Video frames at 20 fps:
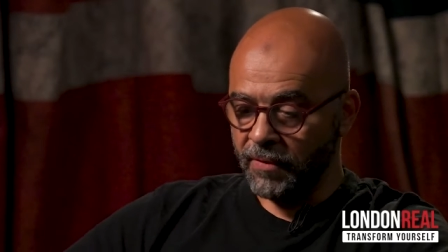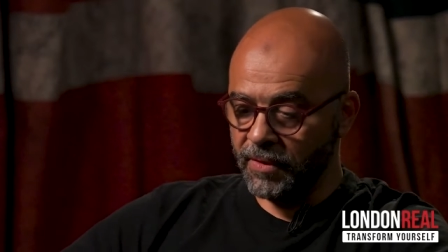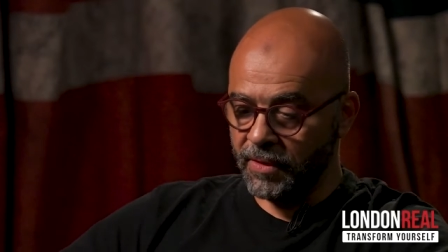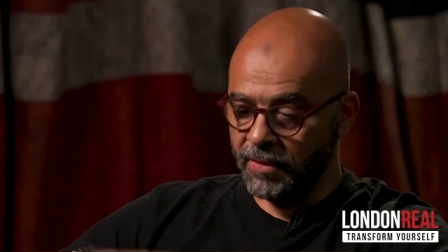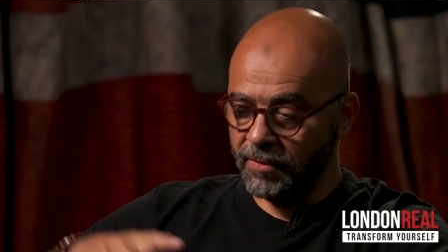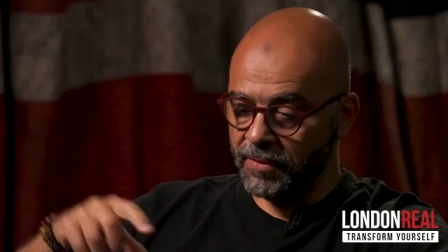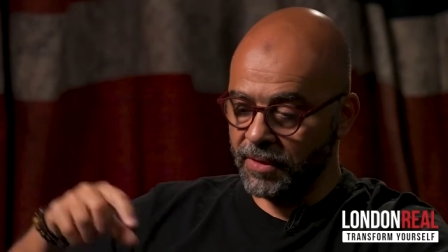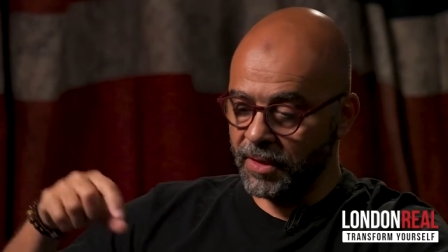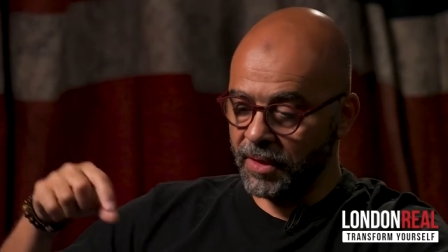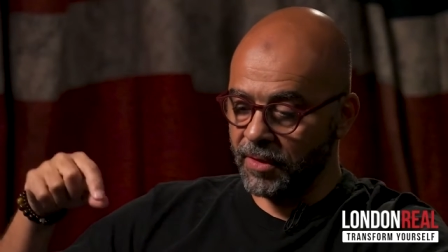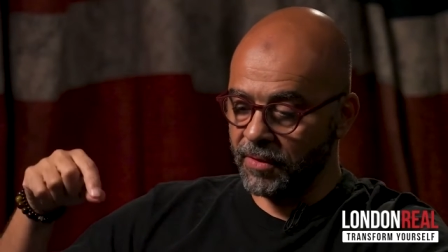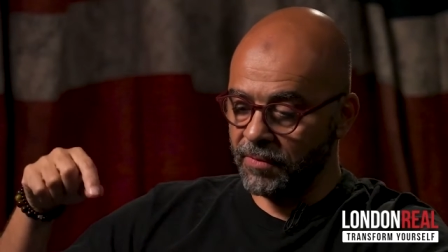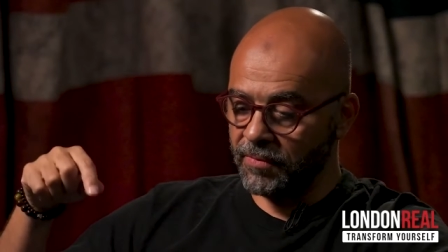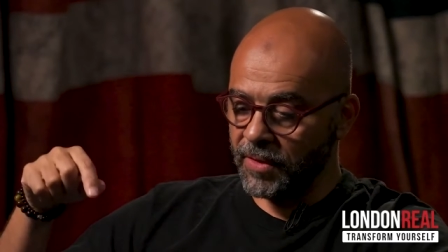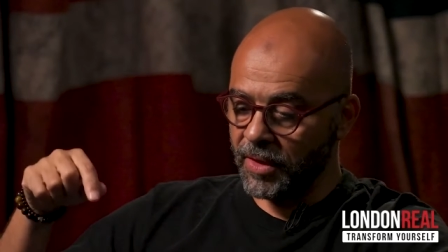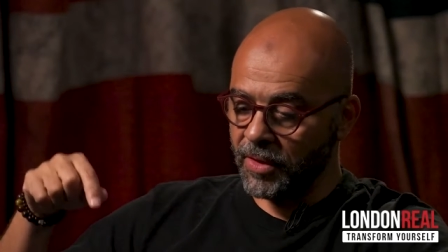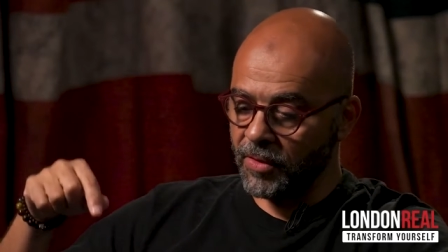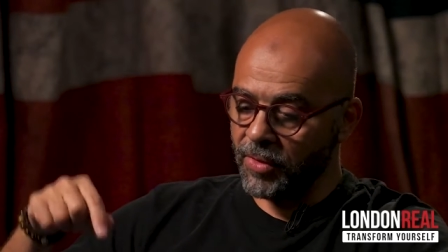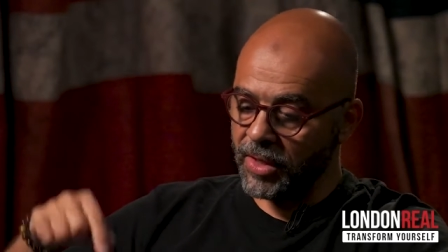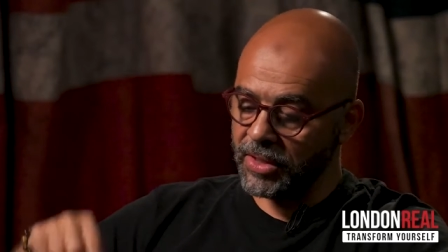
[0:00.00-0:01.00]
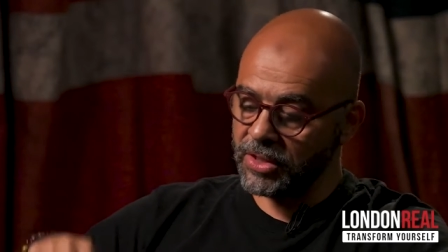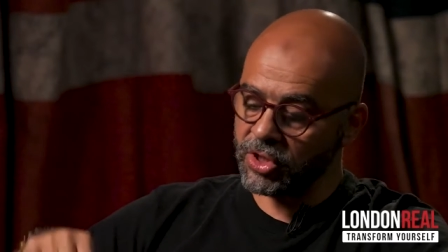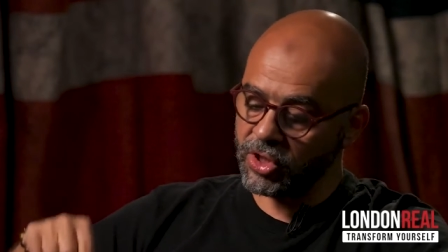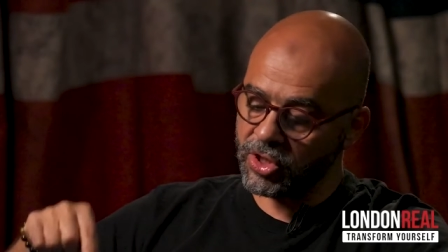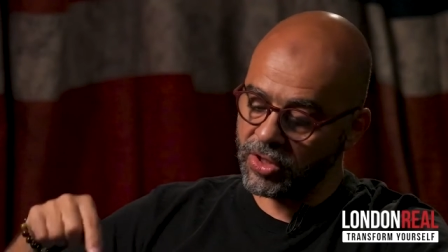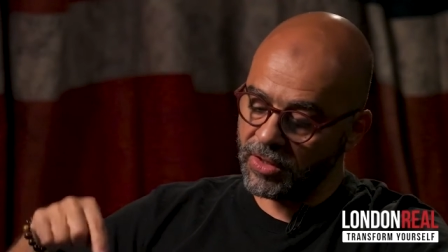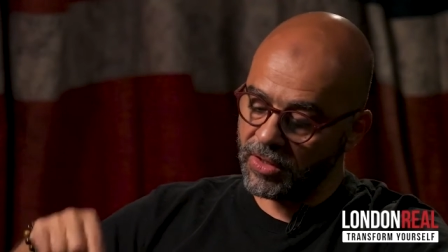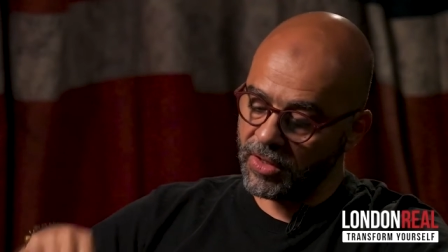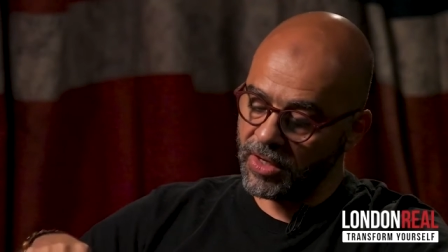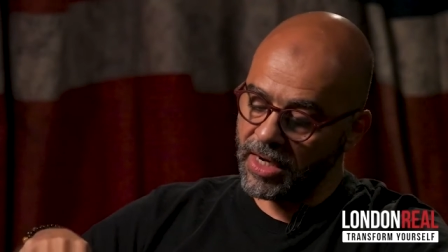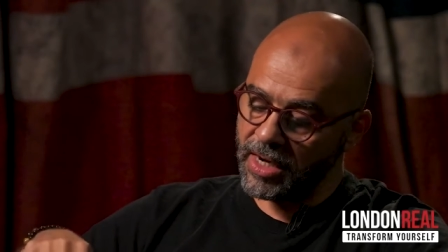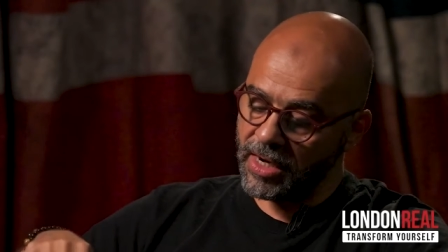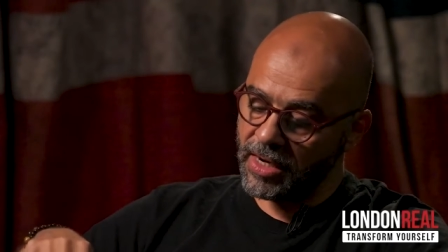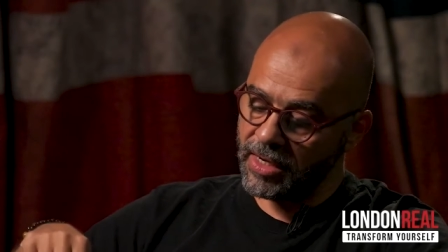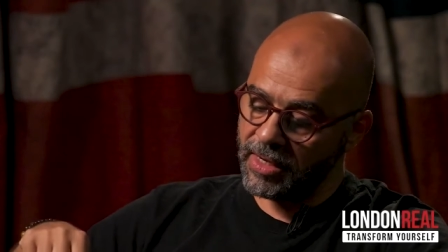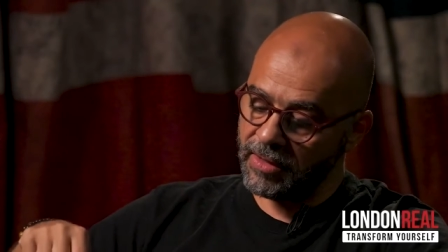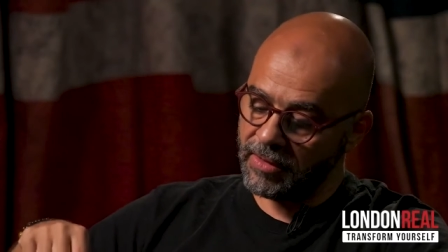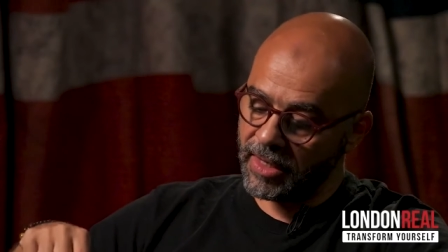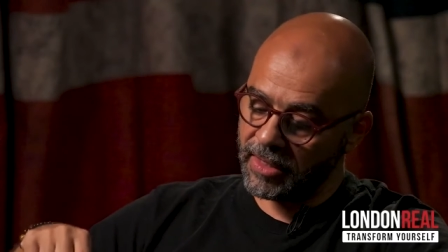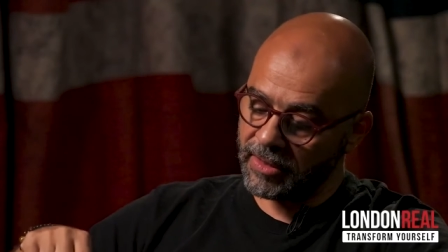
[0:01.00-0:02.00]
The the the question
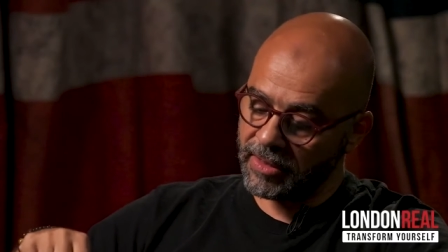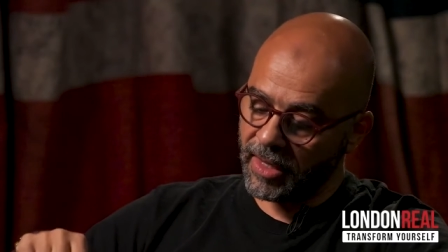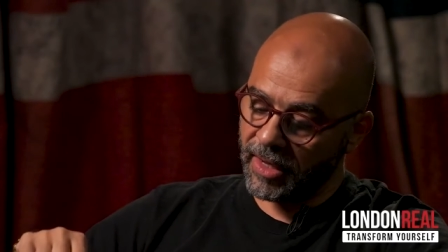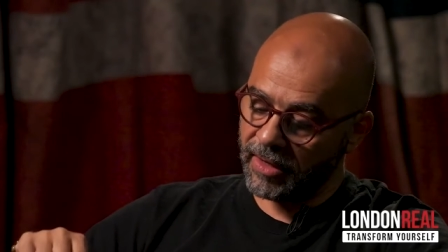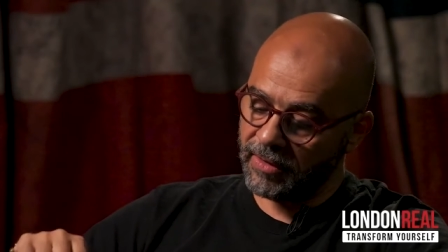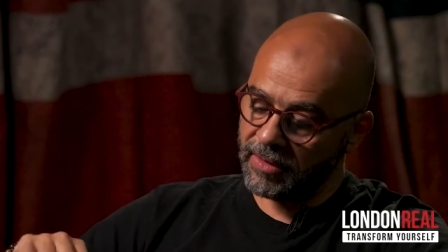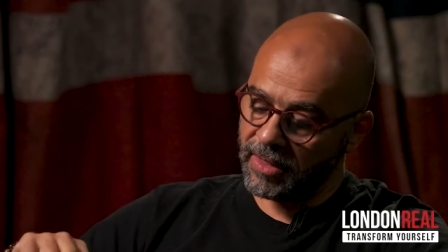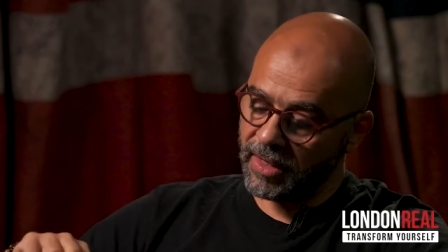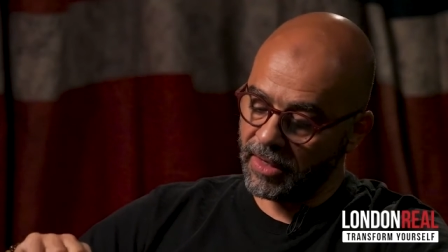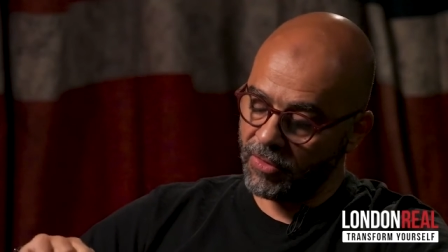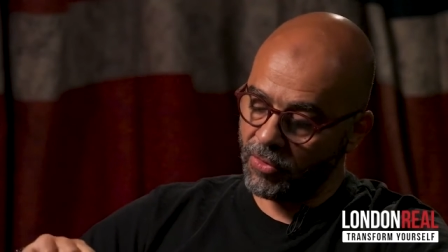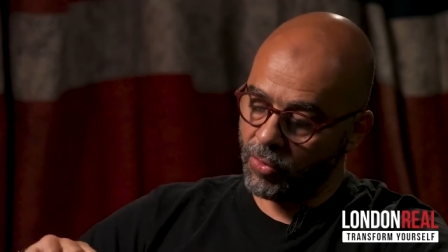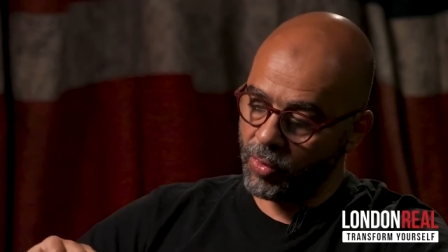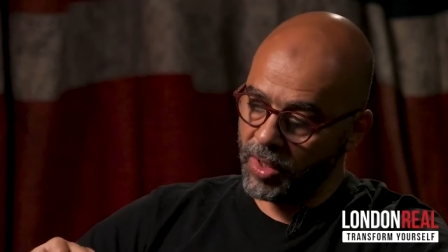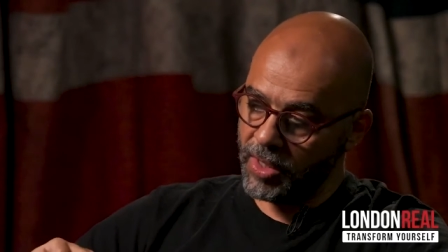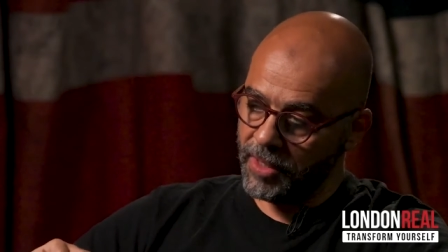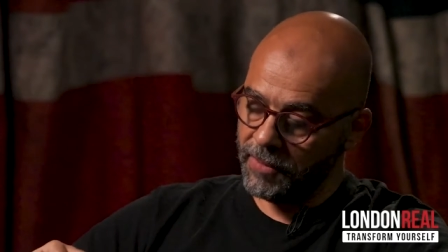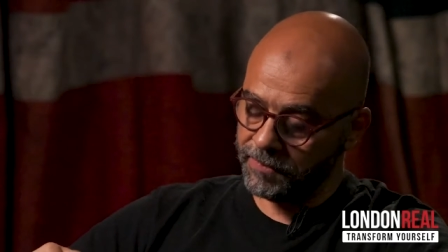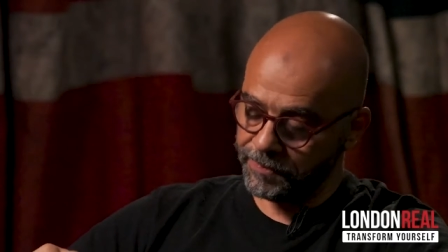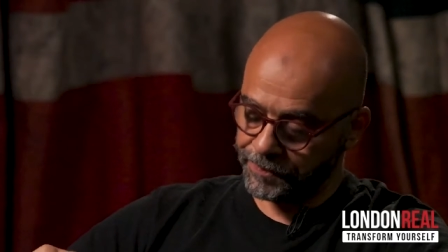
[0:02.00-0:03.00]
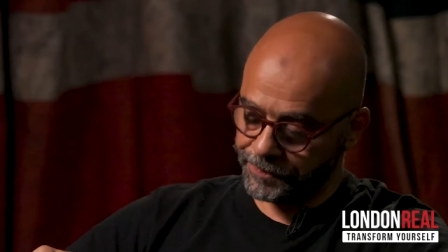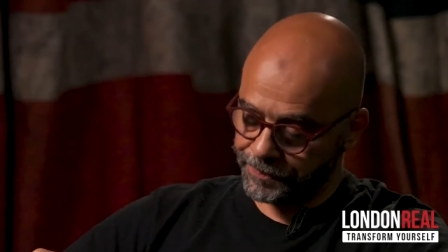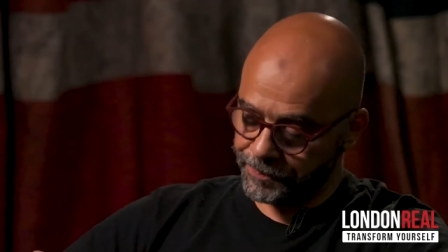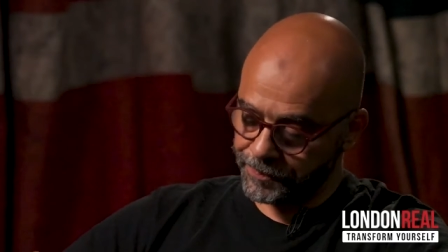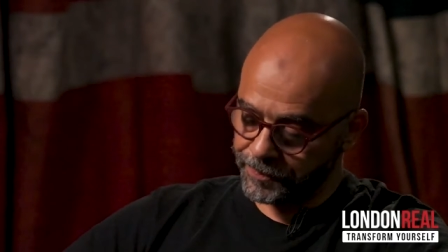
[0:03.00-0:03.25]
really that I think we